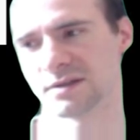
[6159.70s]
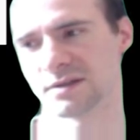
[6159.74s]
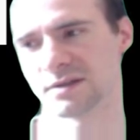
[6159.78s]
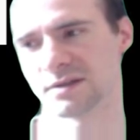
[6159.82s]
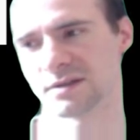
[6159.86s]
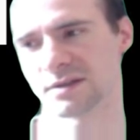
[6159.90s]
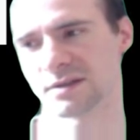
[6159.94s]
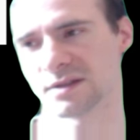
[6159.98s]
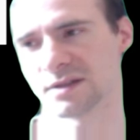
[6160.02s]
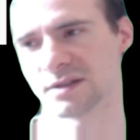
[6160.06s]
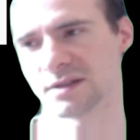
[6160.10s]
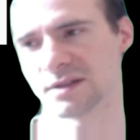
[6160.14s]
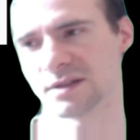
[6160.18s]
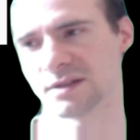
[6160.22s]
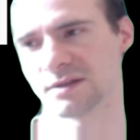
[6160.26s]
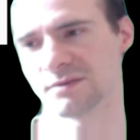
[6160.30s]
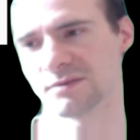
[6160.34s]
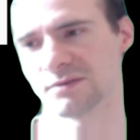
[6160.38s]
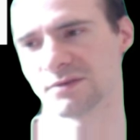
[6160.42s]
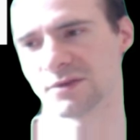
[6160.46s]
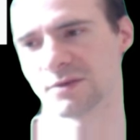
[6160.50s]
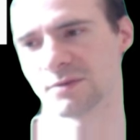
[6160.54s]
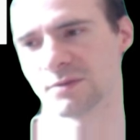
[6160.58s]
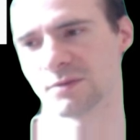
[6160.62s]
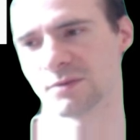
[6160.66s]
Okay,
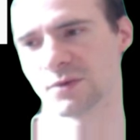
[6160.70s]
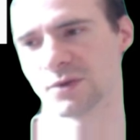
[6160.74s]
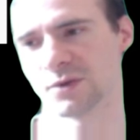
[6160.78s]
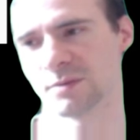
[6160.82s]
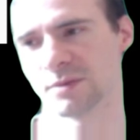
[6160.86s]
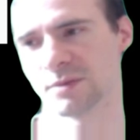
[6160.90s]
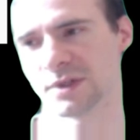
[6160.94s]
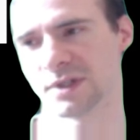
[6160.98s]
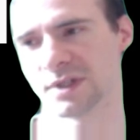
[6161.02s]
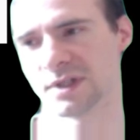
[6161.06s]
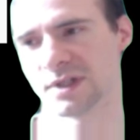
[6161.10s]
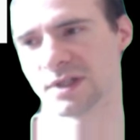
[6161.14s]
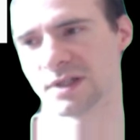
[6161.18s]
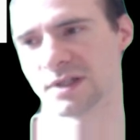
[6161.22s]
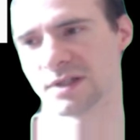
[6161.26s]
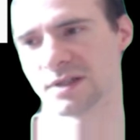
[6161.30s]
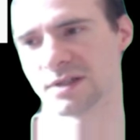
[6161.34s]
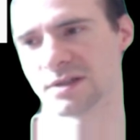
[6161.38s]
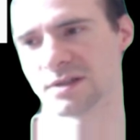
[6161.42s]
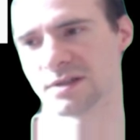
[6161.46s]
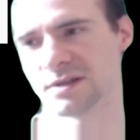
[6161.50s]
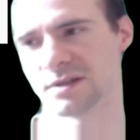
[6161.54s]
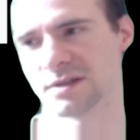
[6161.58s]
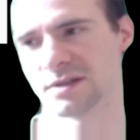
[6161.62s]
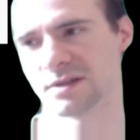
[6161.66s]
one more weekend,
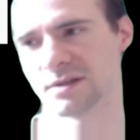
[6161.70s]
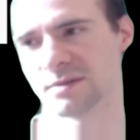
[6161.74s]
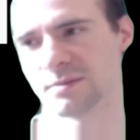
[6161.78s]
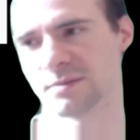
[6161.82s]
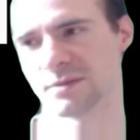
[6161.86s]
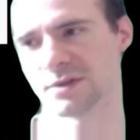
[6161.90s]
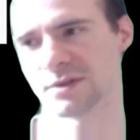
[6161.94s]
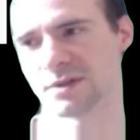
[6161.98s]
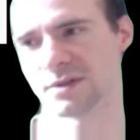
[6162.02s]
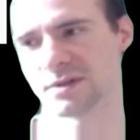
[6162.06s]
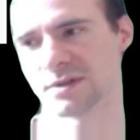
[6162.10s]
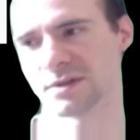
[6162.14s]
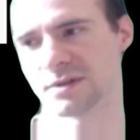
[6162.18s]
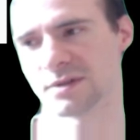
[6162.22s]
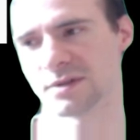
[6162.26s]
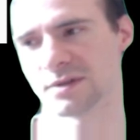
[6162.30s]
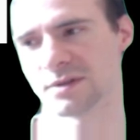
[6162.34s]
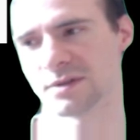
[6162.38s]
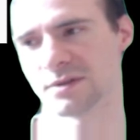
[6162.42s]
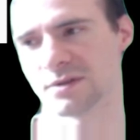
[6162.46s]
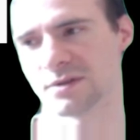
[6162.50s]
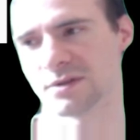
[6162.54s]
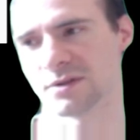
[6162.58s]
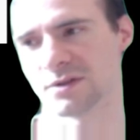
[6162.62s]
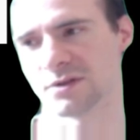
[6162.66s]
as it seems. No,
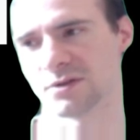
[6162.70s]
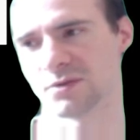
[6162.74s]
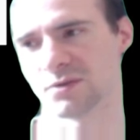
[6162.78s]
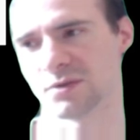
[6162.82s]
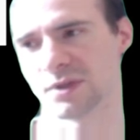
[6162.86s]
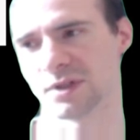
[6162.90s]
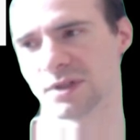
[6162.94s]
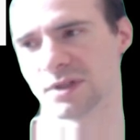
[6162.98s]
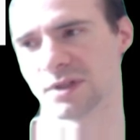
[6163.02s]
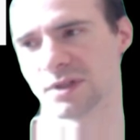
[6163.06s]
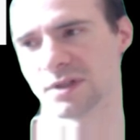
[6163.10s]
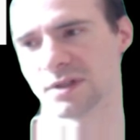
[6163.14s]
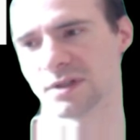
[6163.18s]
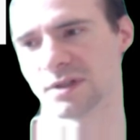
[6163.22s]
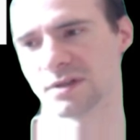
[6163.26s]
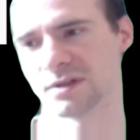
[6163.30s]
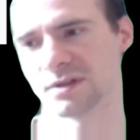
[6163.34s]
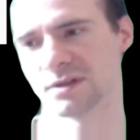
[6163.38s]
not really.